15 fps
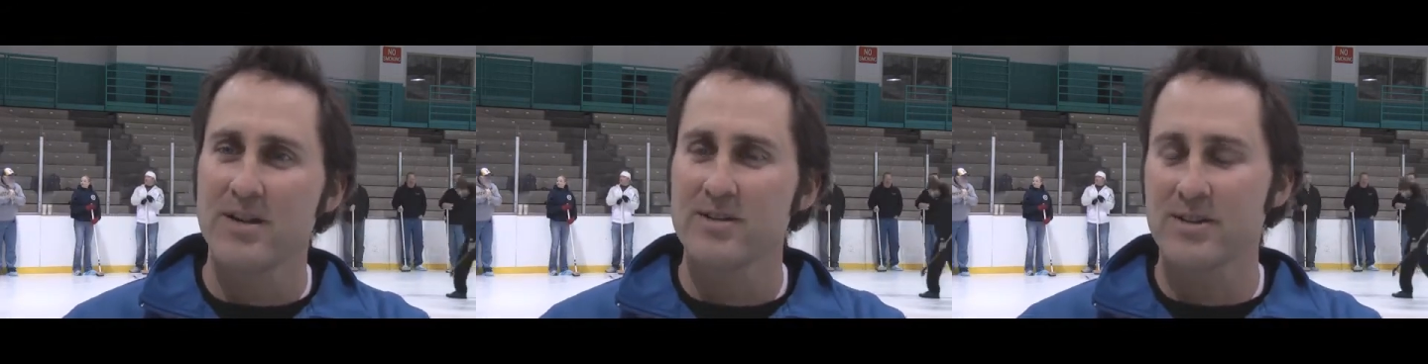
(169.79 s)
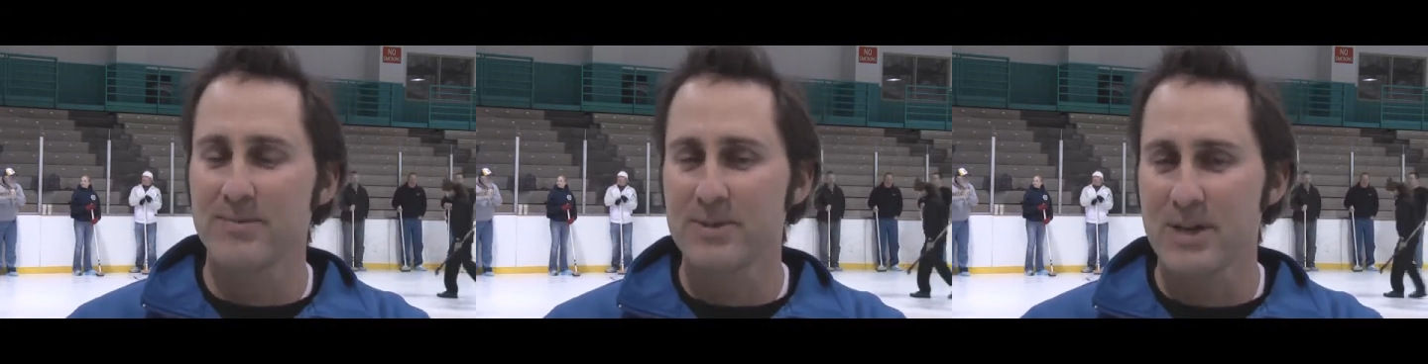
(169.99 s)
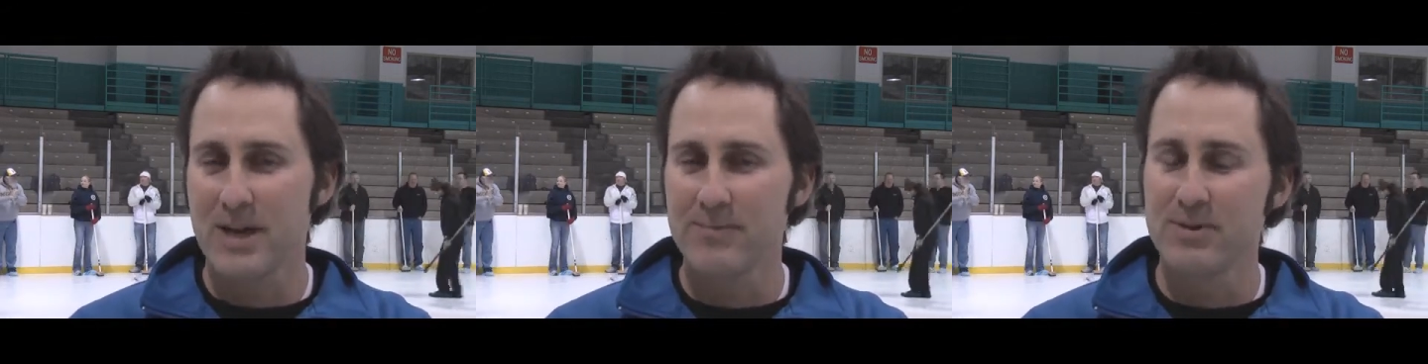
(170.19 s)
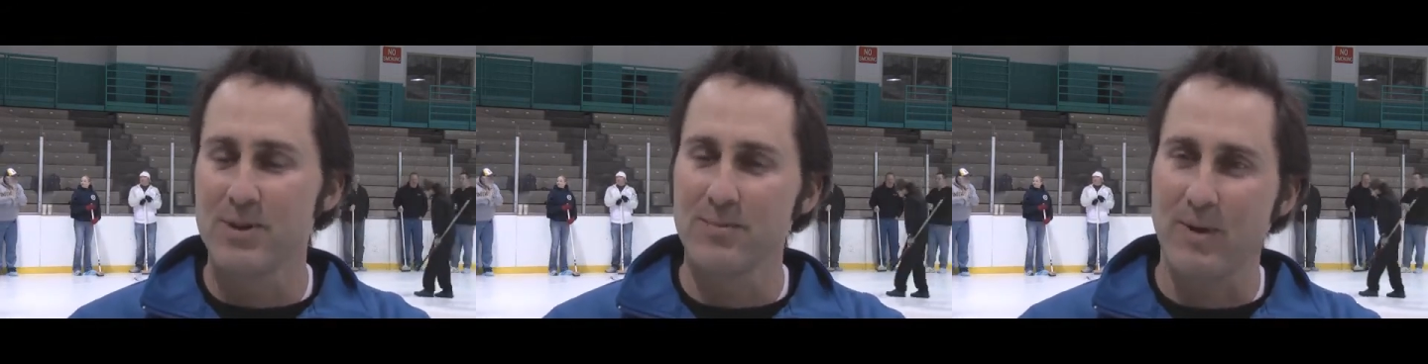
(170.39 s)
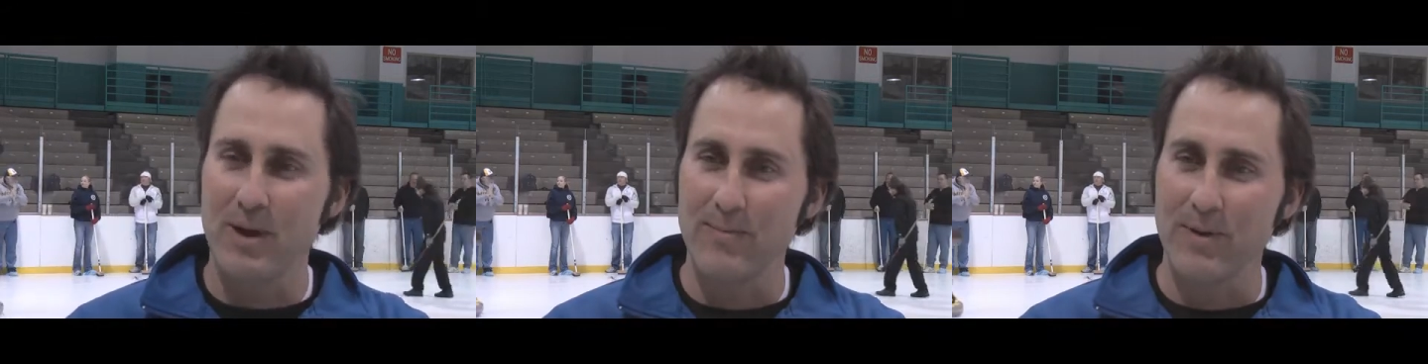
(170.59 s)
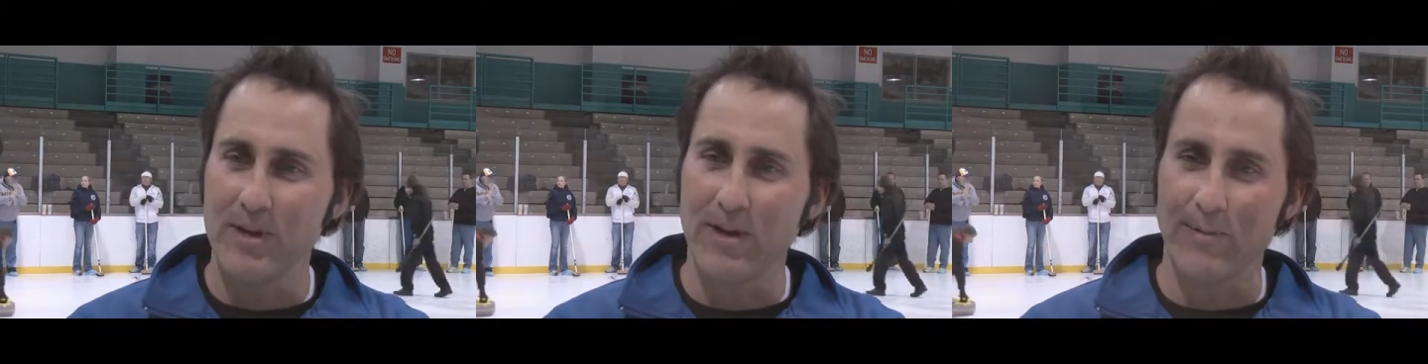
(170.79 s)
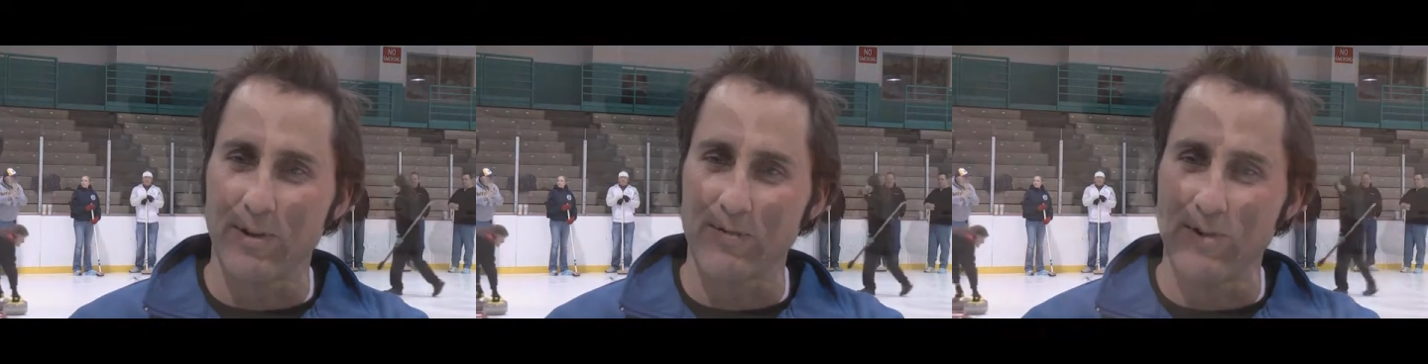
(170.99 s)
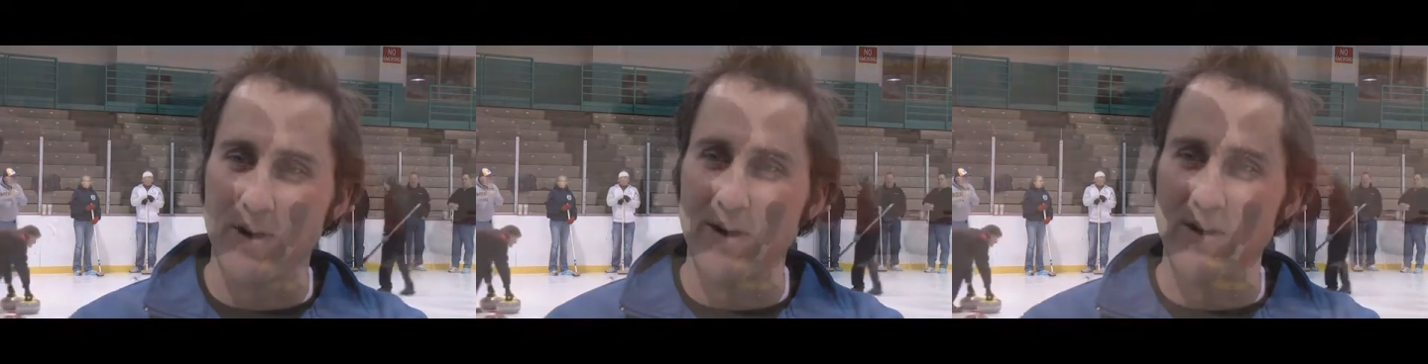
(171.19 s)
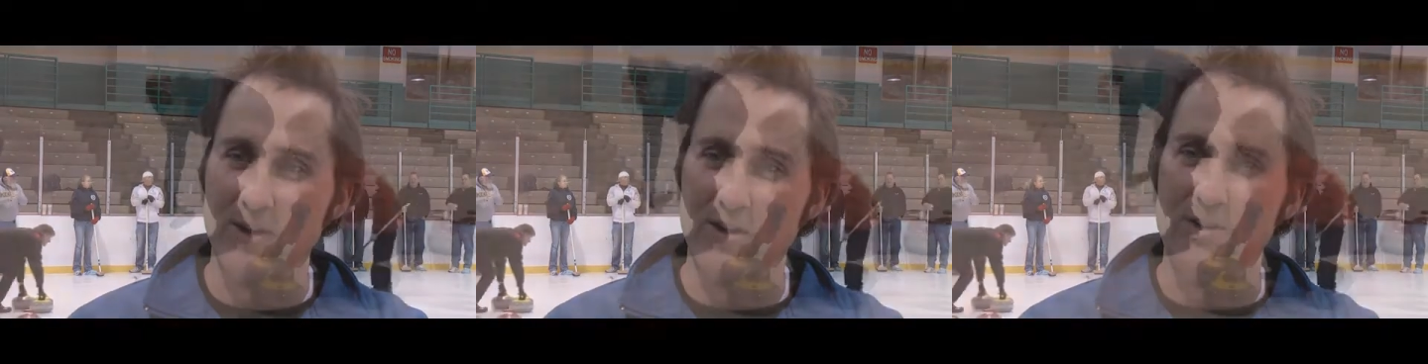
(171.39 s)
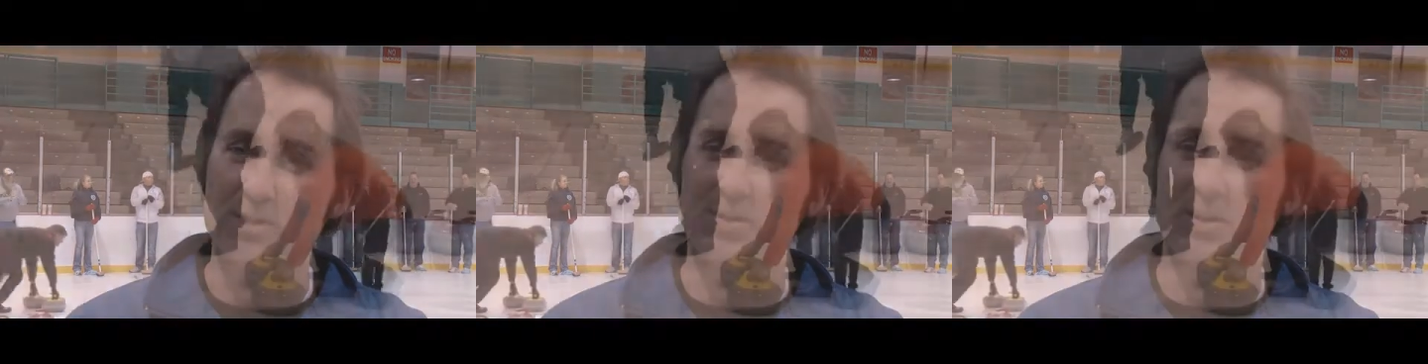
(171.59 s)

Sometimes you might be coming very close